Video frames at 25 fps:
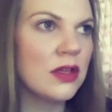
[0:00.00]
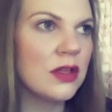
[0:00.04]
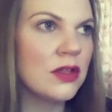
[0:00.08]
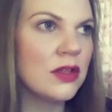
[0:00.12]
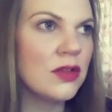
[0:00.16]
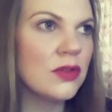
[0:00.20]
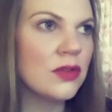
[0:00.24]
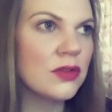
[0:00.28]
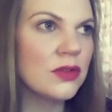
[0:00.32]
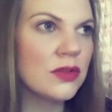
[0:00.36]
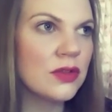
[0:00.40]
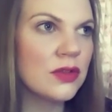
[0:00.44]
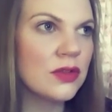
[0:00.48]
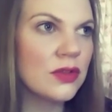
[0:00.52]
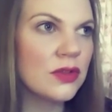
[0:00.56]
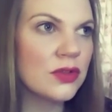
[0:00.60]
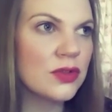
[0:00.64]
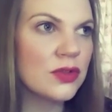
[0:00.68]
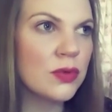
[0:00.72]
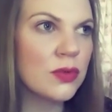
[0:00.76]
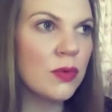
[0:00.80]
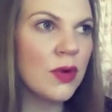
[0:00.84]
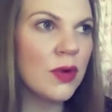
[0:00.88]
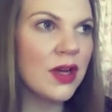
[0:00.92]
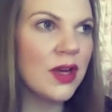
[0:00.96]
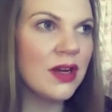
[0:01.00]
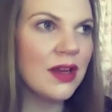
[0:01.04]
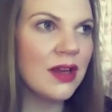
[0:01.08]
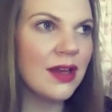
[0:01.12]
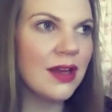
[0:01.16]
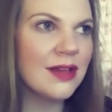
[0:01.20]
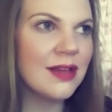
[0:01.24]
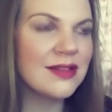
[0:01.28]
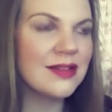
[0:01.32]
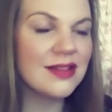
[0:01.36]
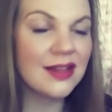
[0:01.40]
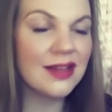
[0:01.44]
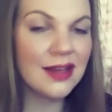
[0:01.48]
your, your twin
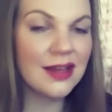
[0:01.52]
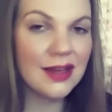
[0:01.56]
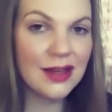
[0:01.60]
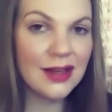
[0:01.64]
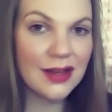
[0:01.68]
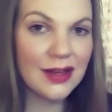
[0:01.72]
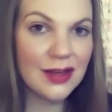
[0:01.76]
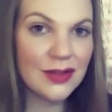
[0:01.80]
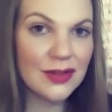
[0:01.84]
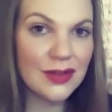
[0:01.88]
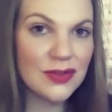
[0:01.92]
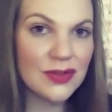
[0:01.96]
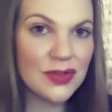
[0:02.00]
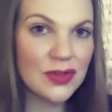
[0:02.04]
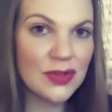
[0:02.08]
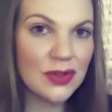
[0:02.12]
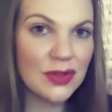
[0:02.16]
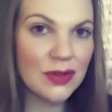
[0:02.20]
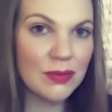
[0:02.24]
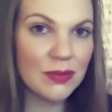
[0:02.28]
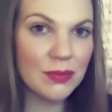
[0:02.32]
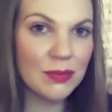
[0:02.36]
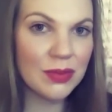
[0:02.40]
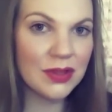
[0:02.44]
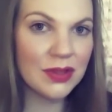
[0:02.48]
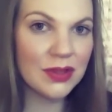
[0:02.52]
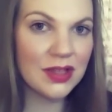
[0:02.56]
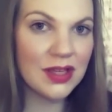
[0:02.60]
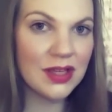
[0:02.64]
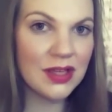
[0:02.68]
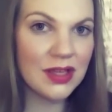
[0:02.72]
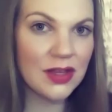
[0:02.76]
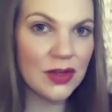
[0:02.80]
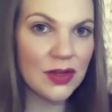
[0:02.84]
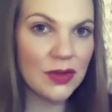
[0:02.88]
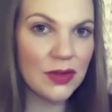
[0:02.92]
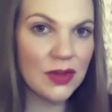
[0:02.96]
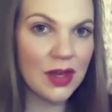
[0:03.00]
isn't here to complete you,